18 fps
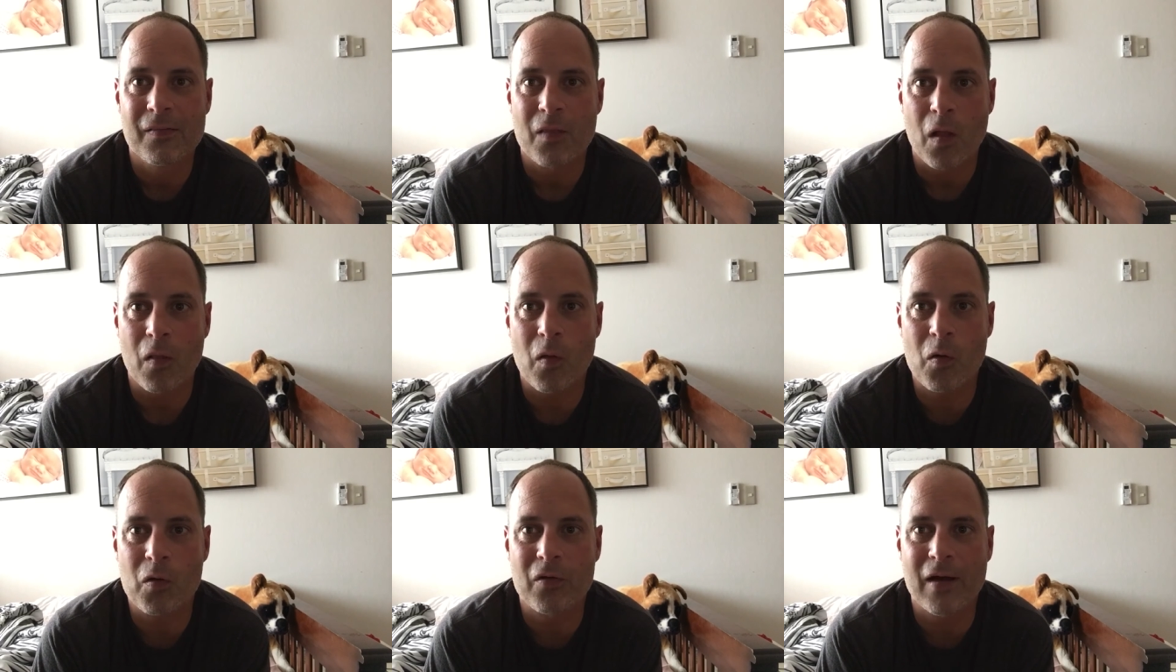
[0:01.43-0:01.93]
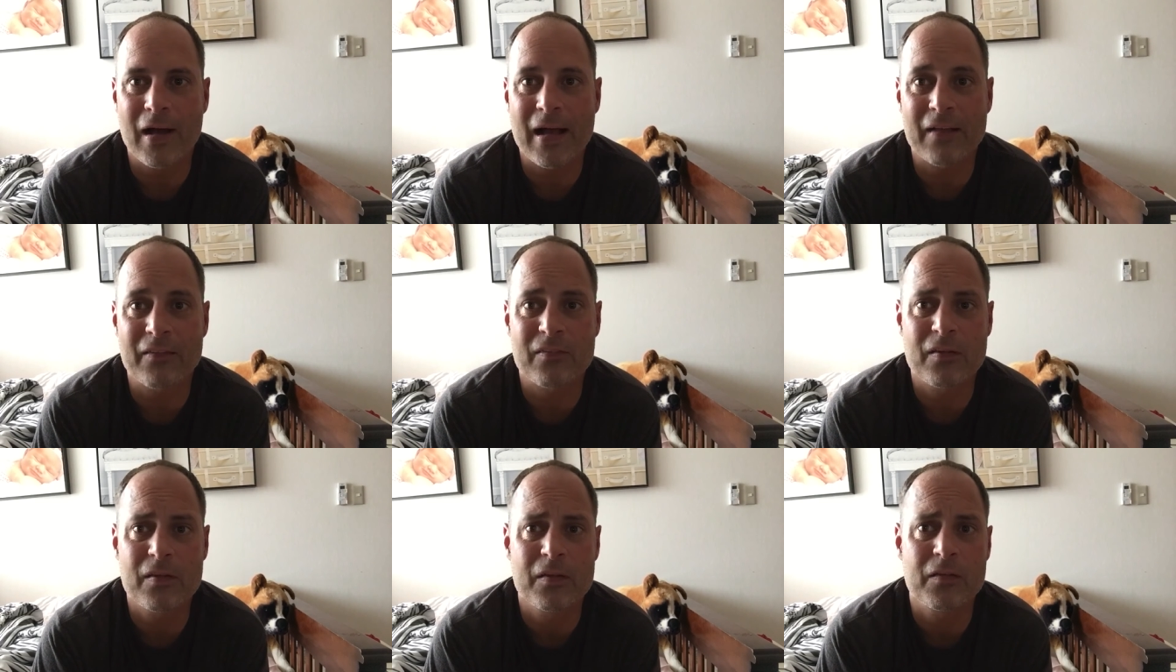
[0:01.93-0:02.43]
Hello
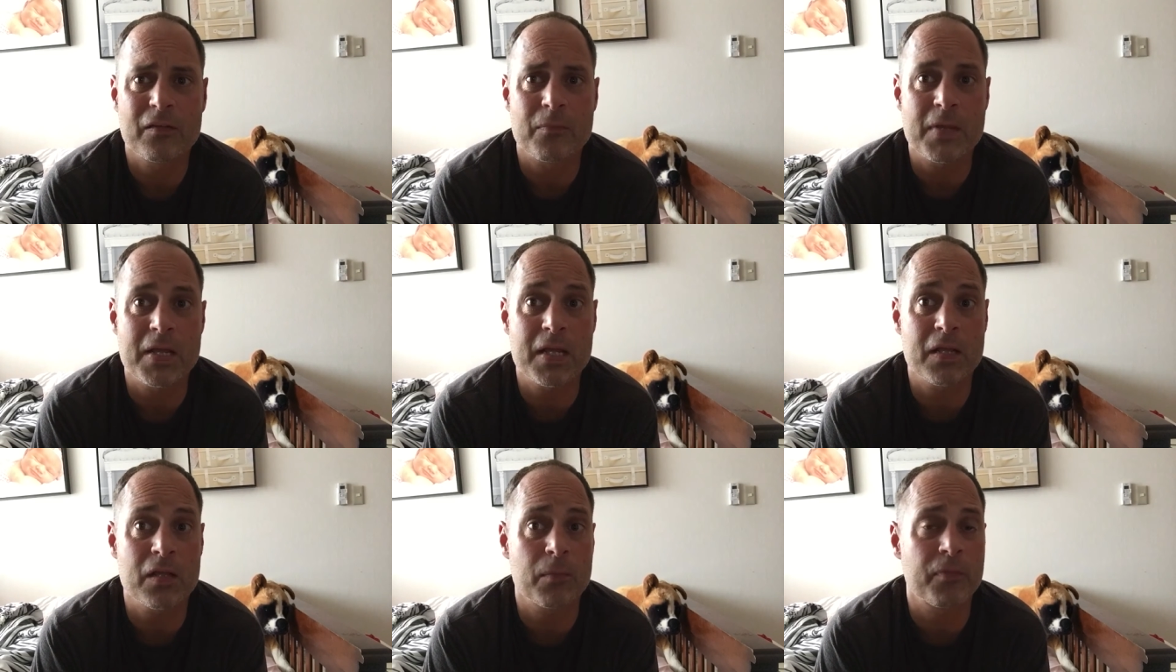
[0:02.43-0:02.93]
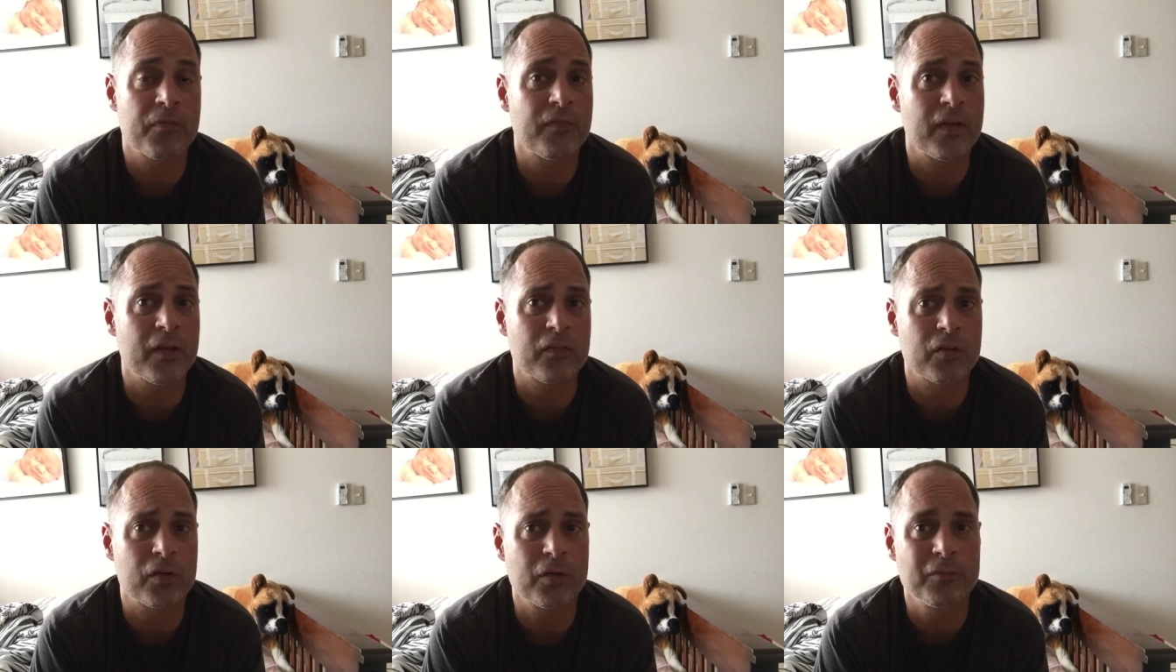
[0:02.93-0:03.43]
class, it's me, your
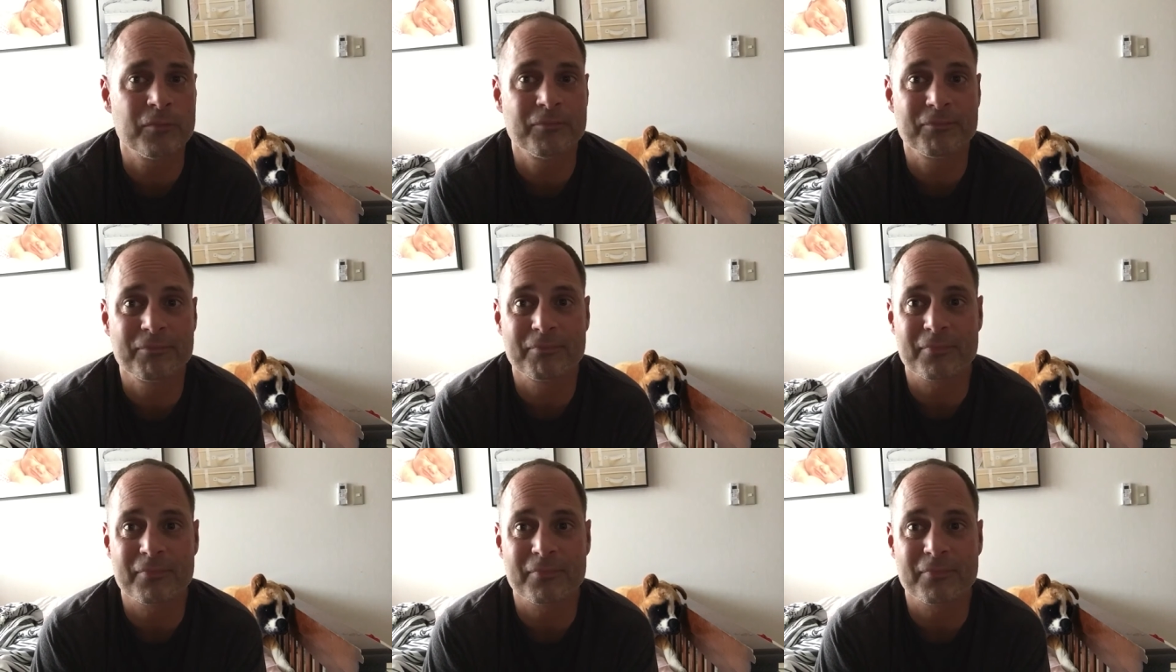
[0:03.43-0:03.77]
professor.